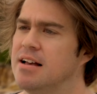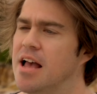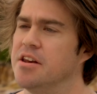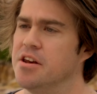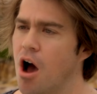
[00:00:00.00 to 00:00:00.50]

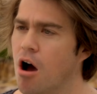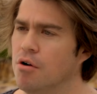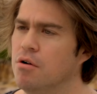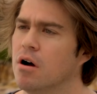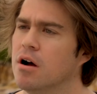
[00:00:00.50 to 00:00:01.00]
And no,
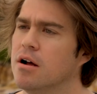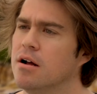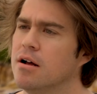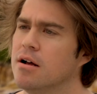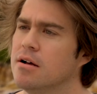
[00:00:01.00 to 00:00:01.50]

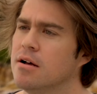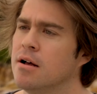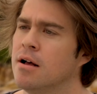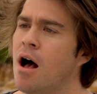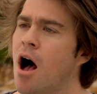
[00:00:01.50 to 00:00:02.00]

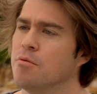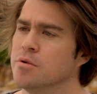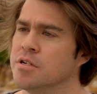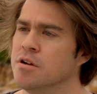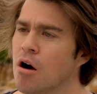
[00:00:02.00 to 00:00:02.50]
I
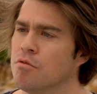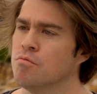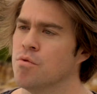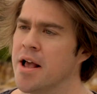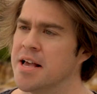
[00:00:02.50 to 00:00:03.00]
would not
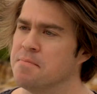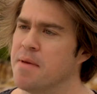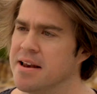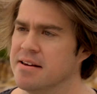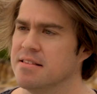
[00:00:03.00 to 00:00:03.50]

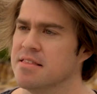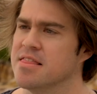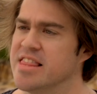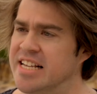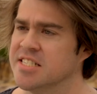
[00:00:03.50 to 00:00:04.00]
recommend
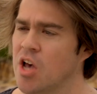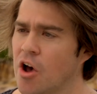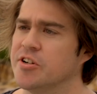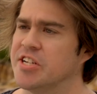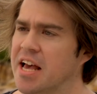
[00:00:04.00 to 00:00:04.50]
this
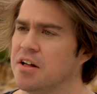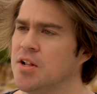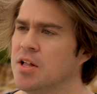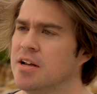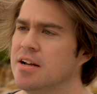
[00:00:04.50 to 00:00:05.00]
hotel
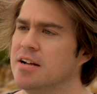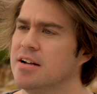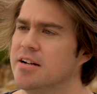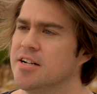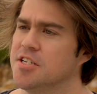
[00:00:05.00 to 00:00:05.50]

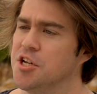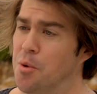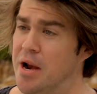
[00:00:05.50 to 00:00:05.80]
to